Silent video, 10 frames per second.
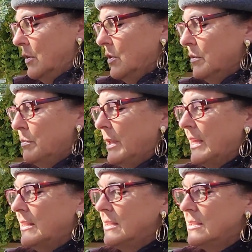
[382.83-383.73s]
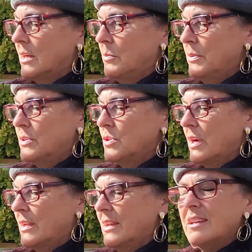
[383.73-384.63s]
you could plant this up and
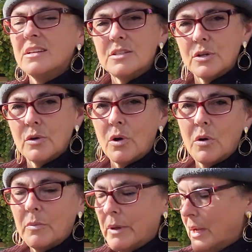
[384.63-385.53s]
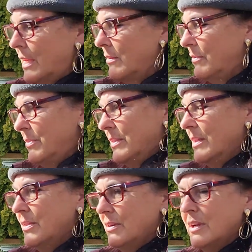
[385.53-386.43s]
try to get it to grow, but I have
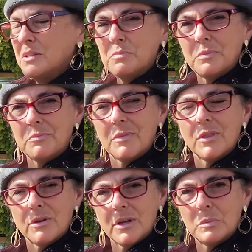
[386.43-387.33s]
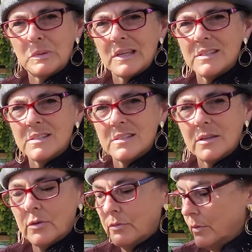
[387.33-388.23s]
three good plants is
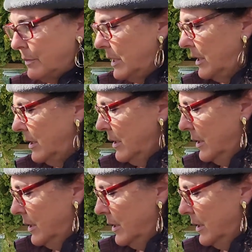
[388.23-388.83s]
enough for me.